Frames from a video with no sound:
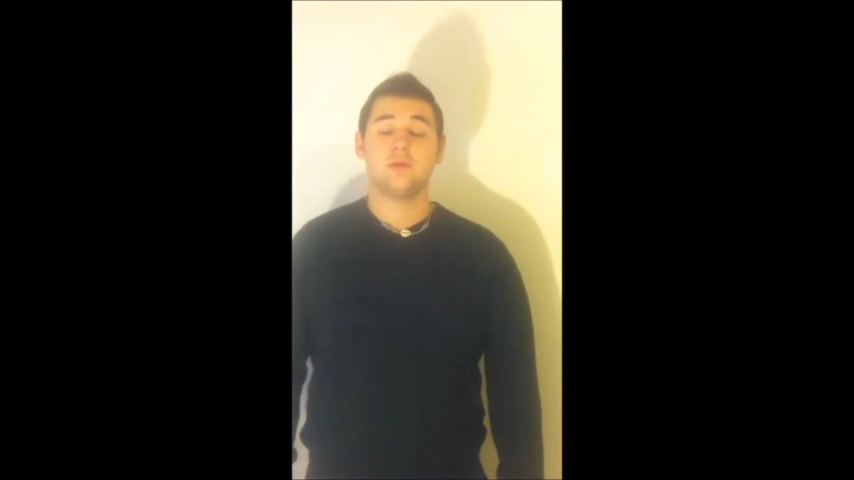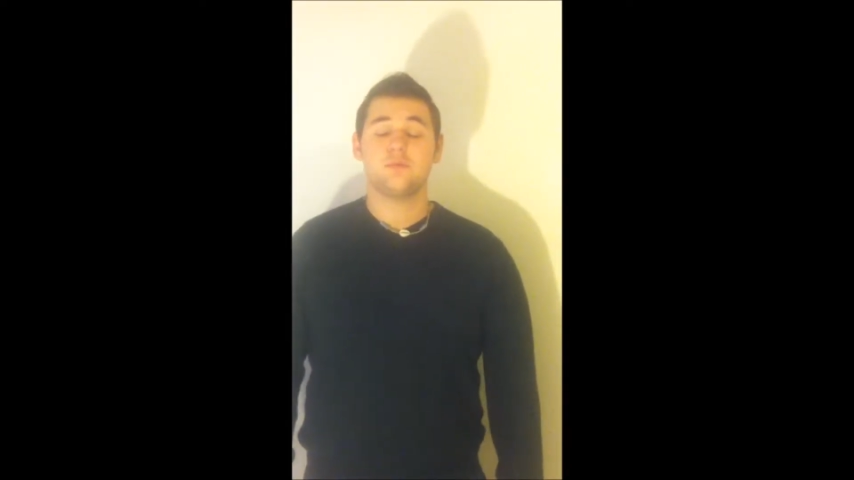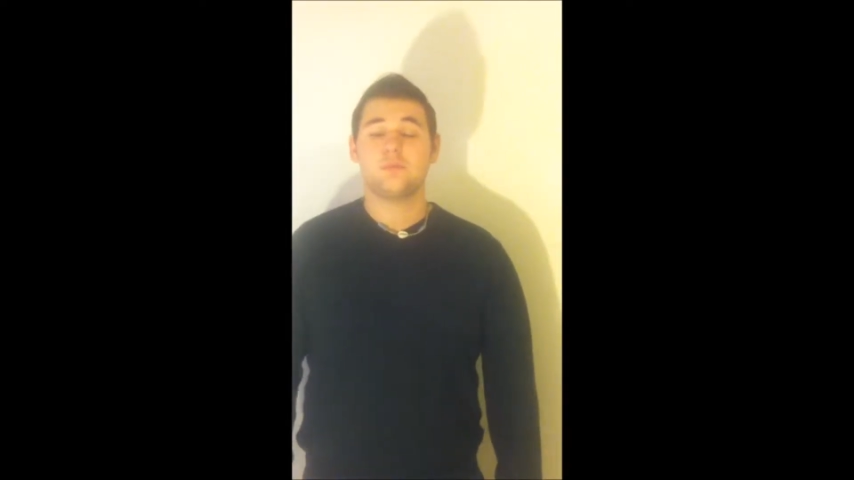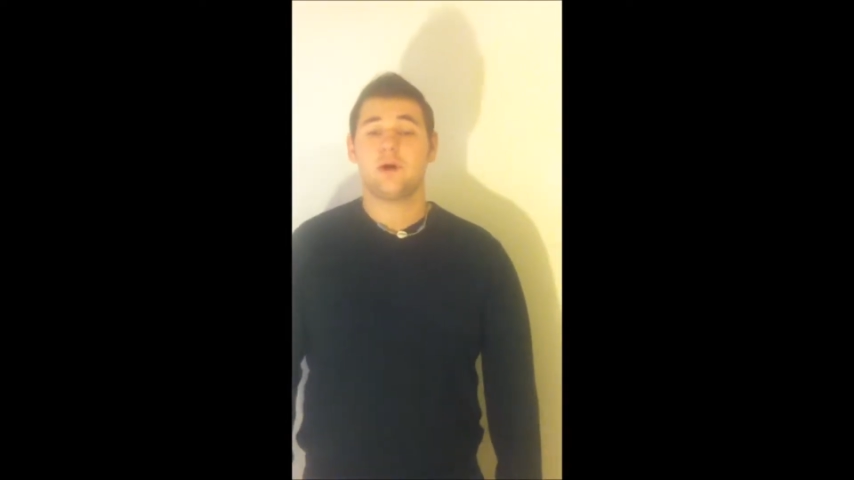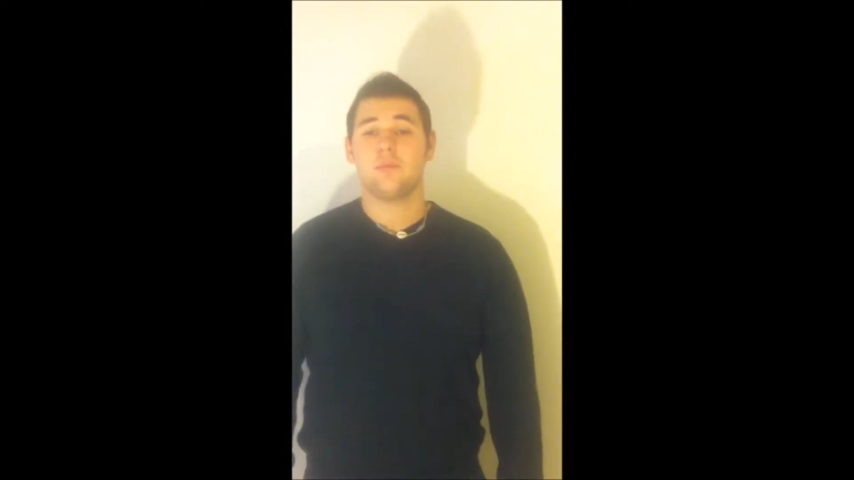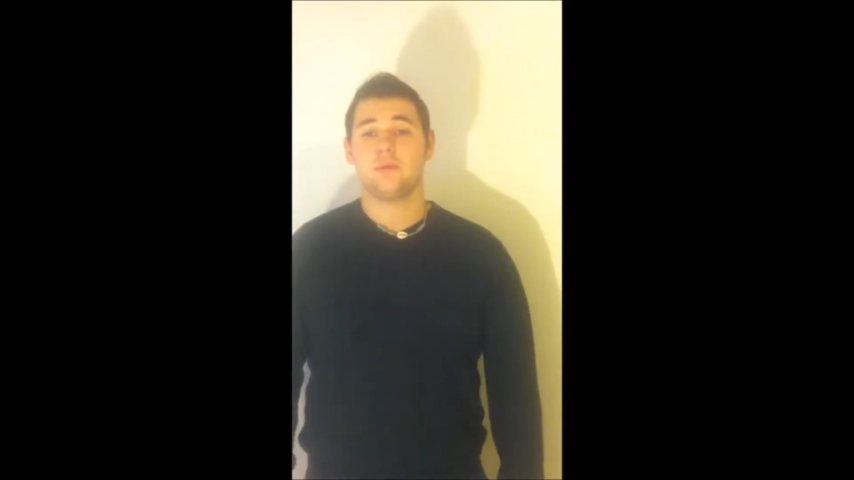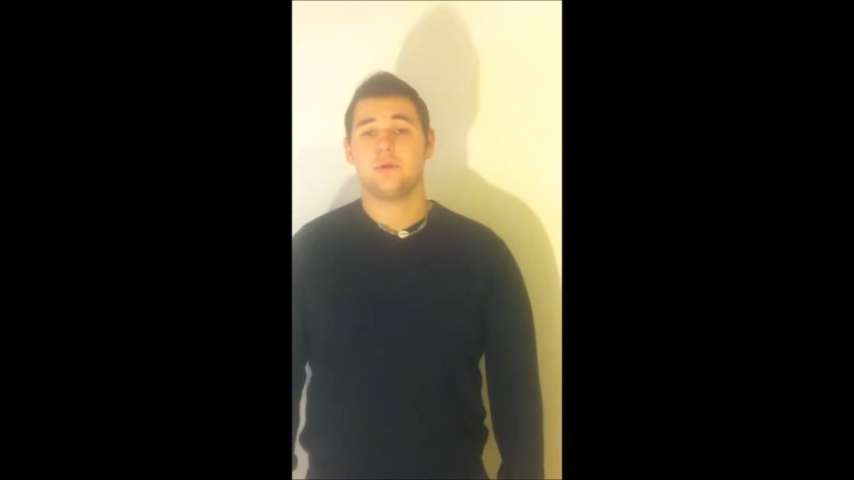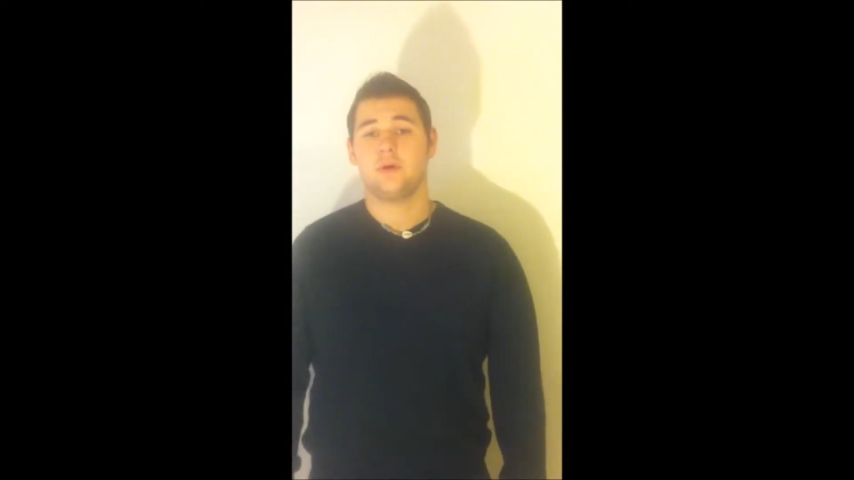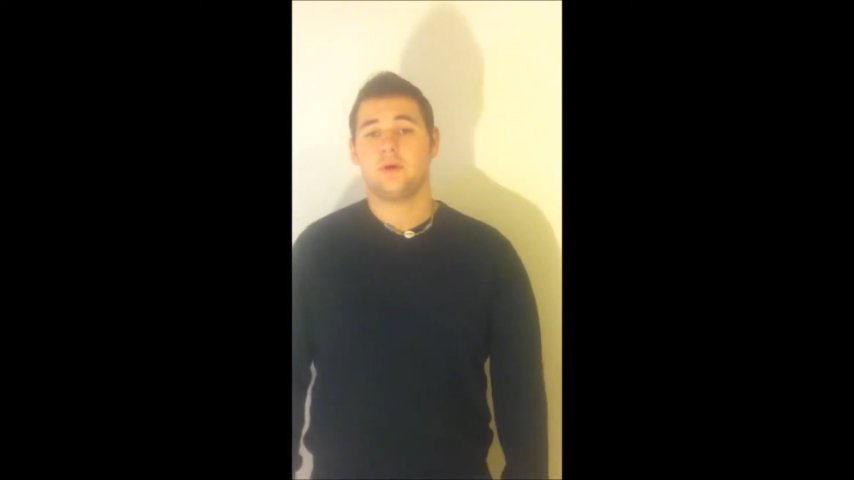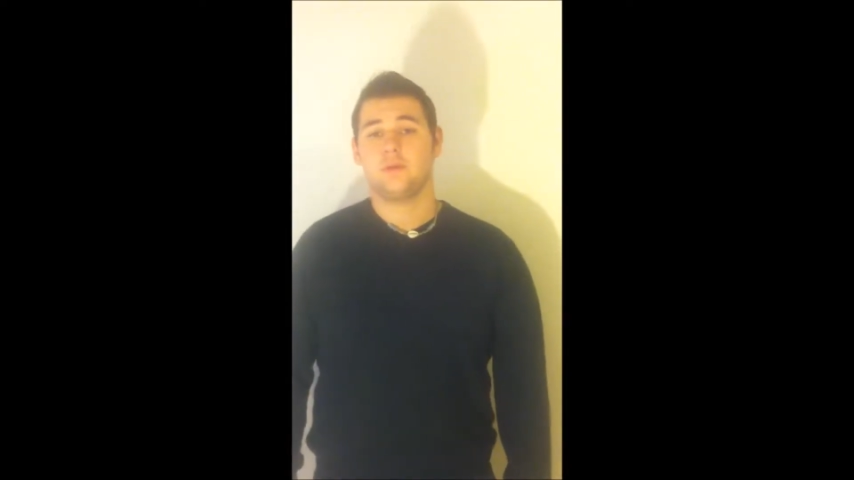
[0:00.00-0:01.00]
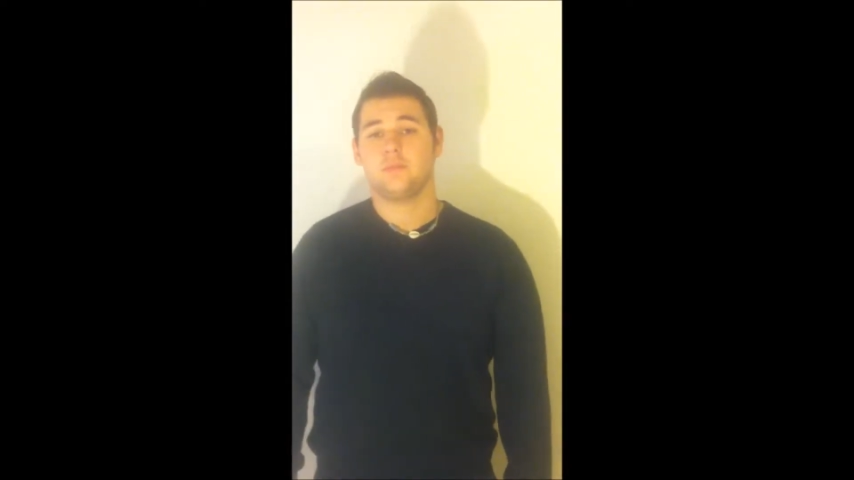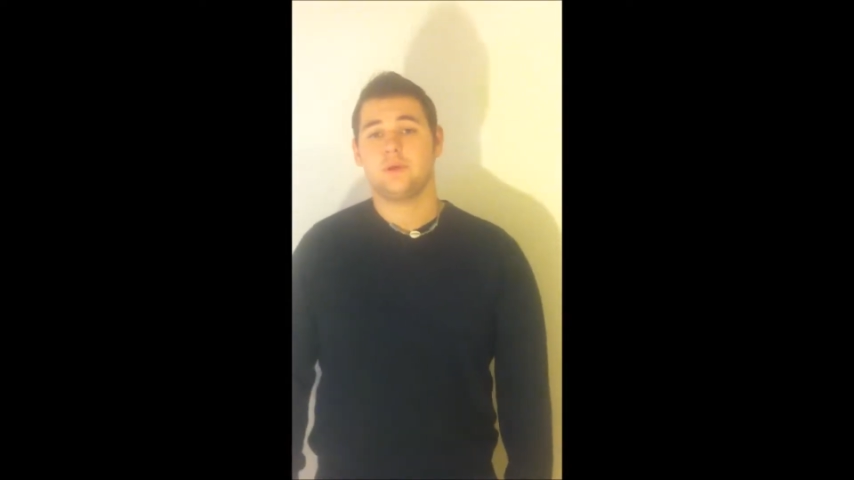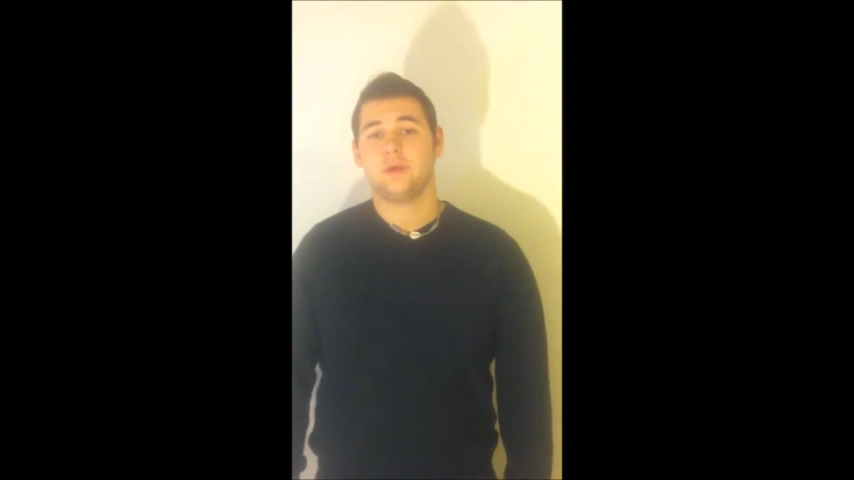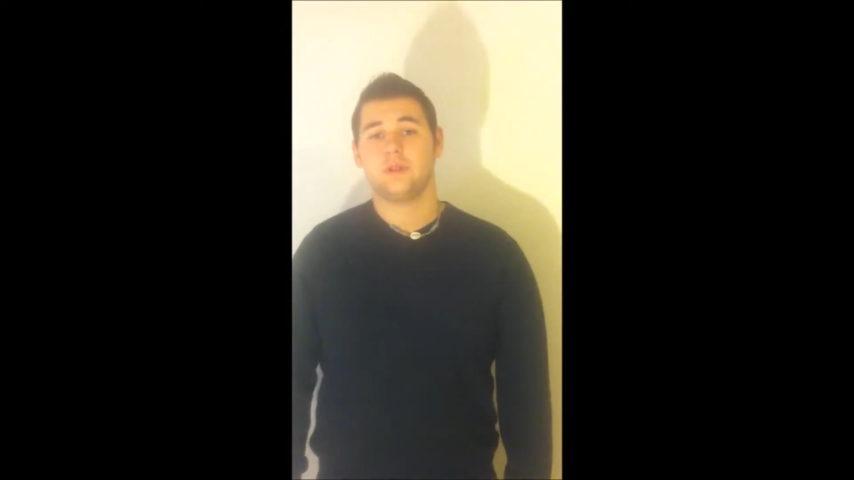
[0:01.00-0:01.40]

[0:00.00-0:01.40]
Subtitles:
keeps popping up